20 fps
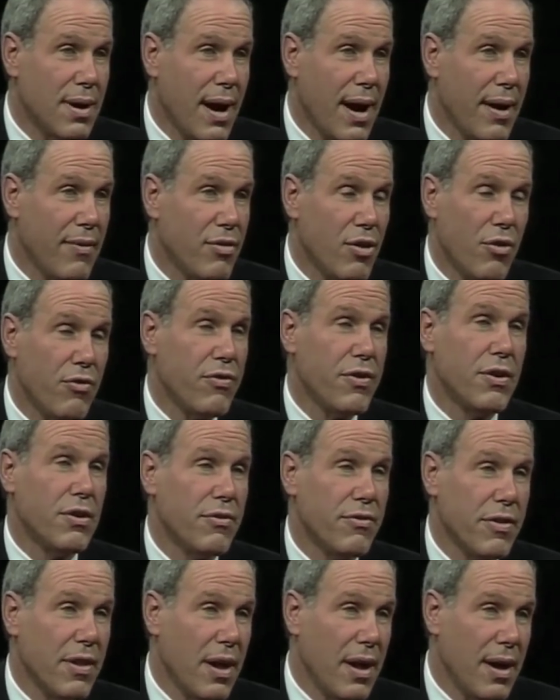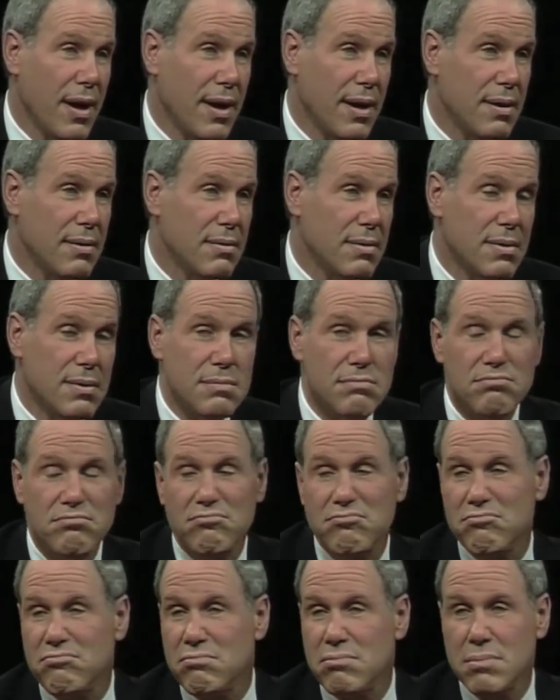I have no fear of flying. No.
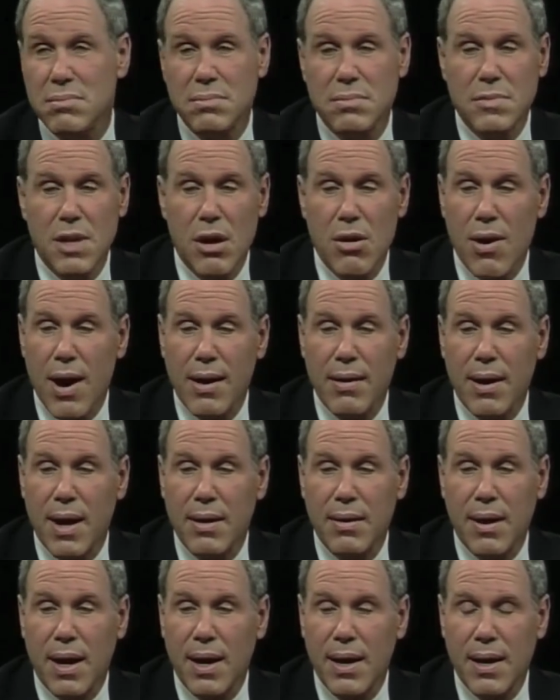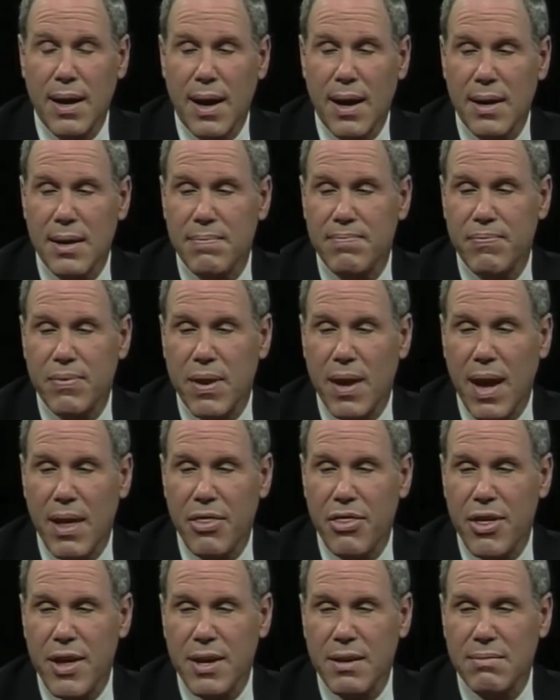I
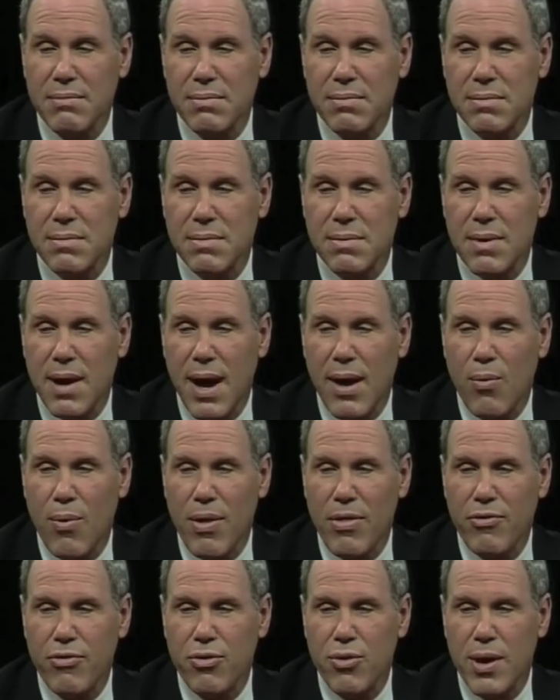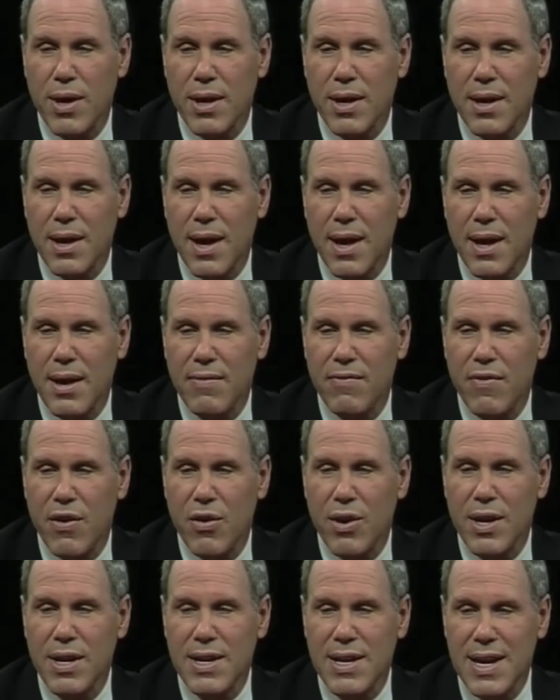think I went through a
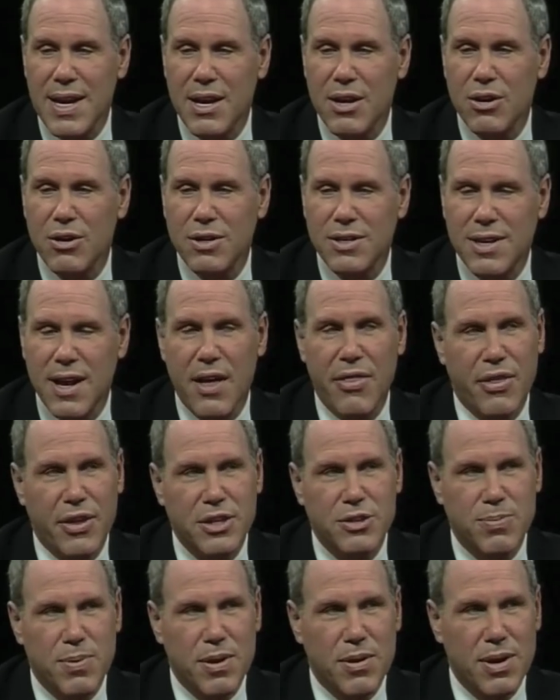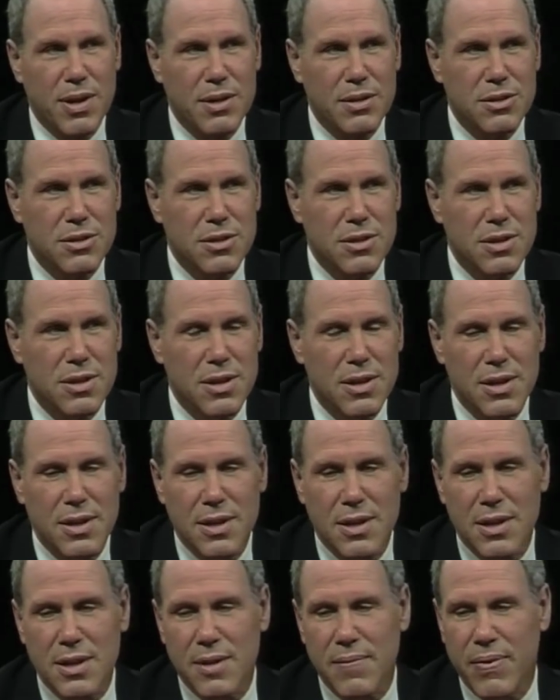very near-death experience.
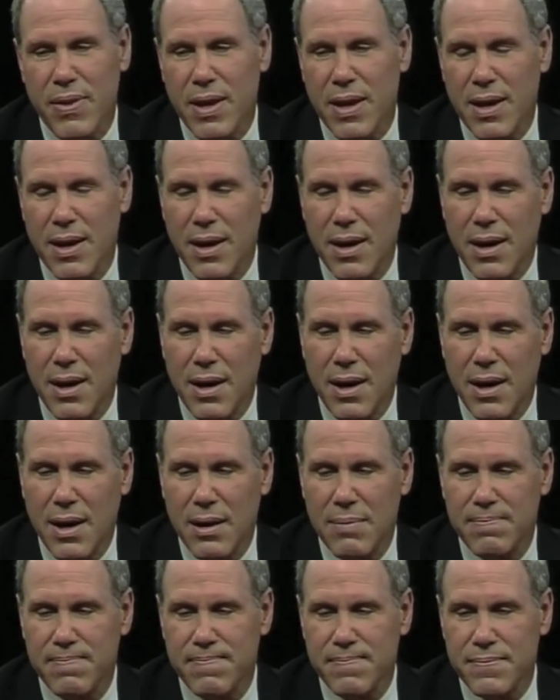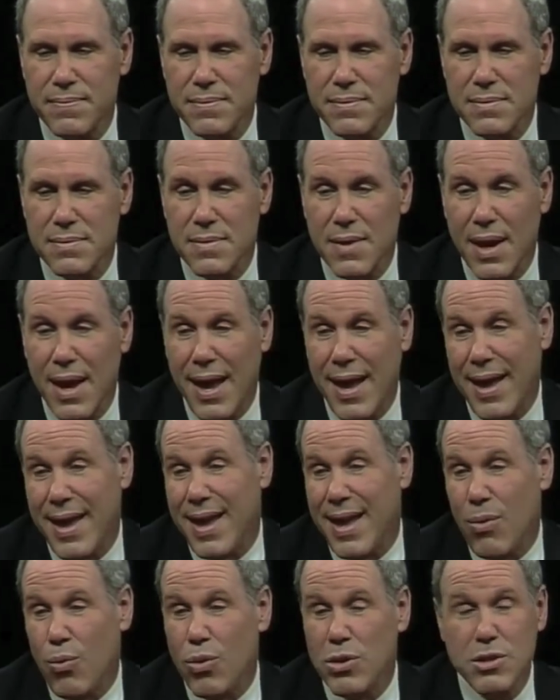
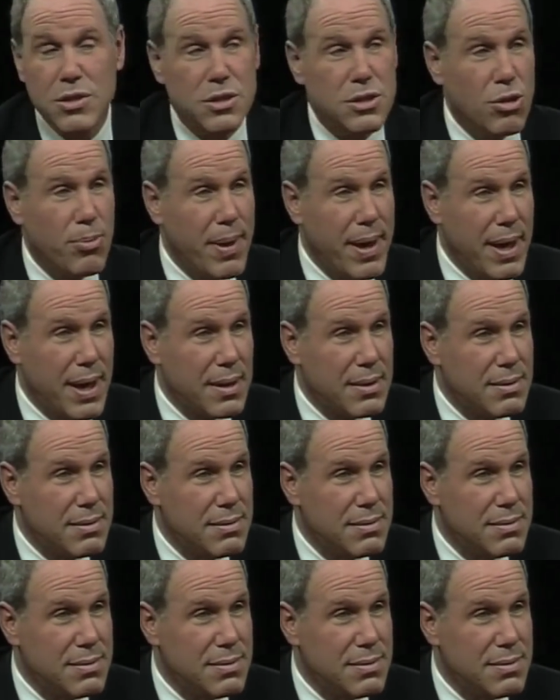It wasn't so bad.